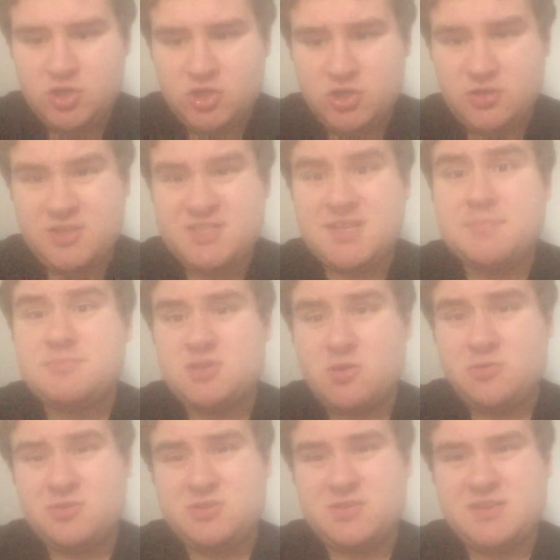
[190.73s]
There's some
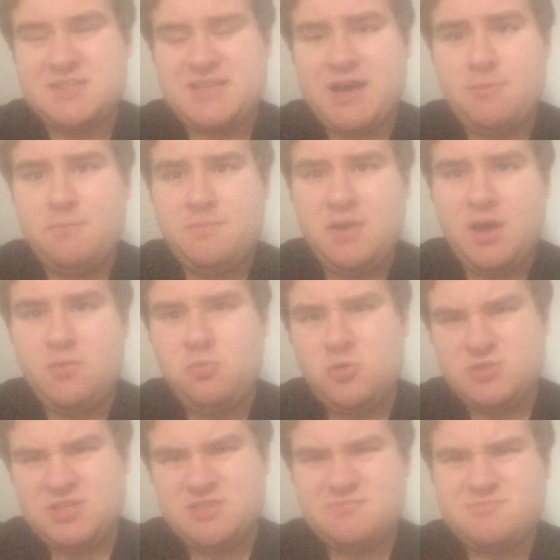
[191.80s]
songs on this album that I
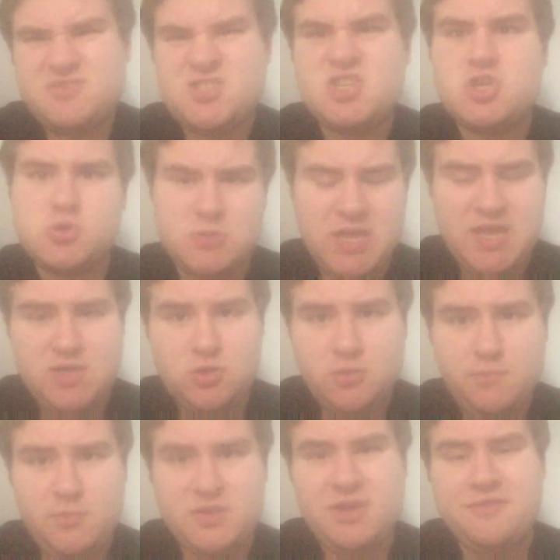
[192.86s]
wasn't too keen
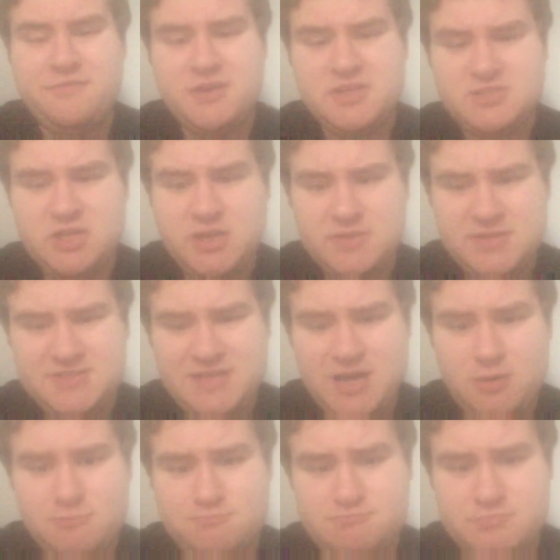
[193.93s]
on when I first heard this
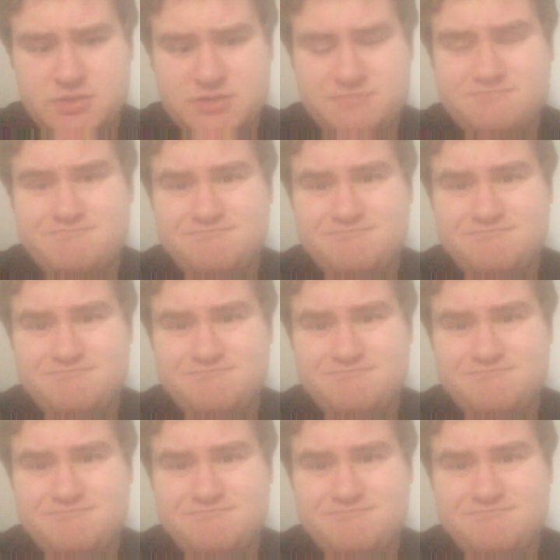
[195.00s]
album, but